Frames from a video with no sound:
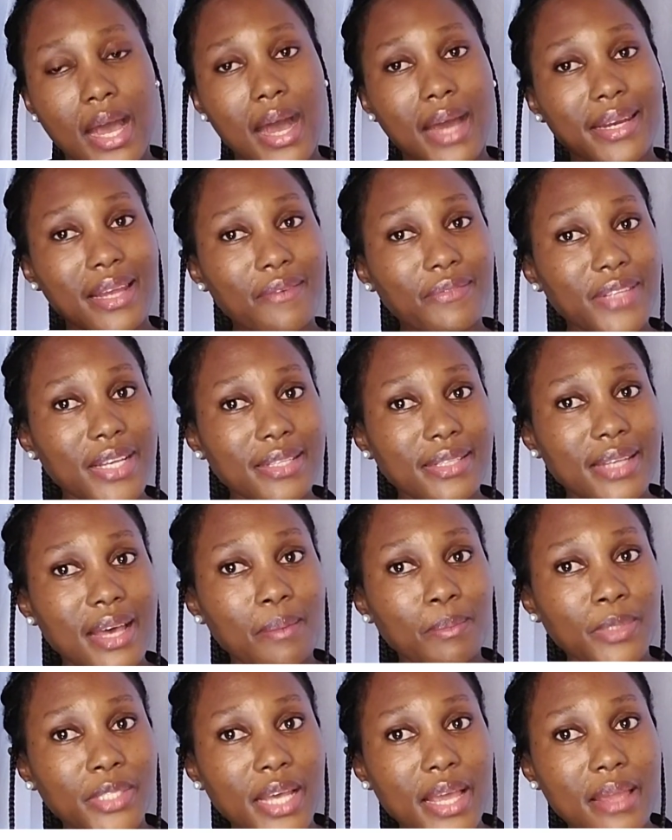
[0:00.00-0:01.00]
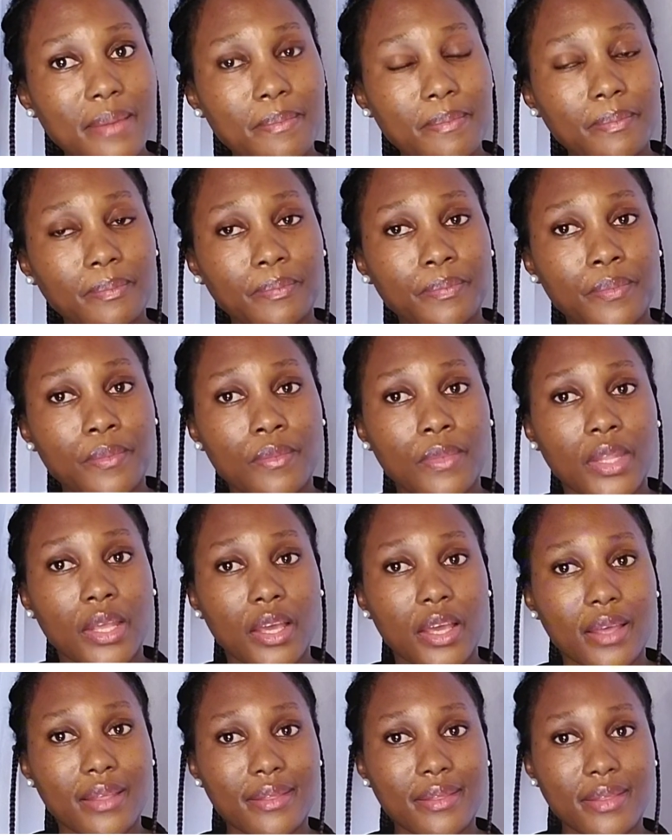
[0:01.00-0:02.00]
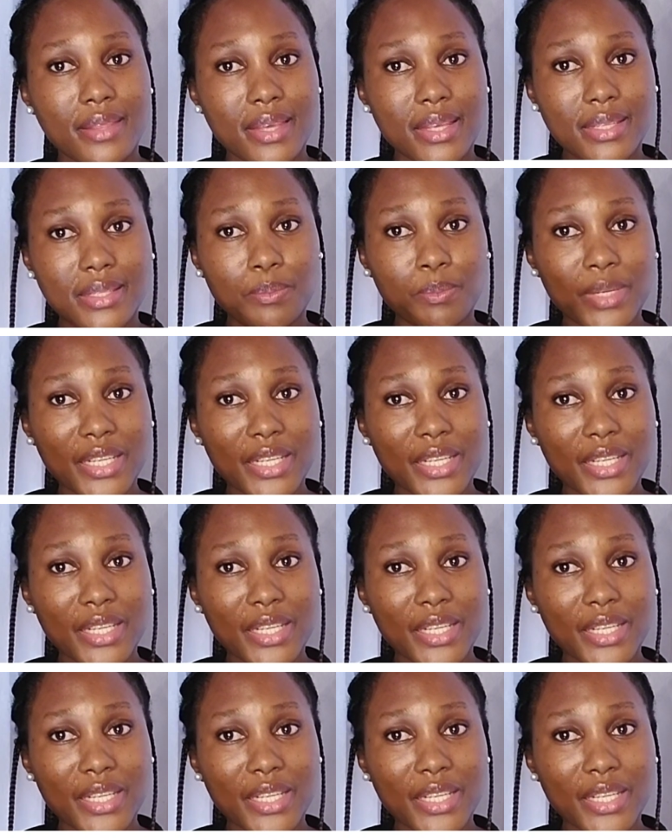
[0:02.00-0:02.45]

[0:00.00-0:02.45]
And after some time, these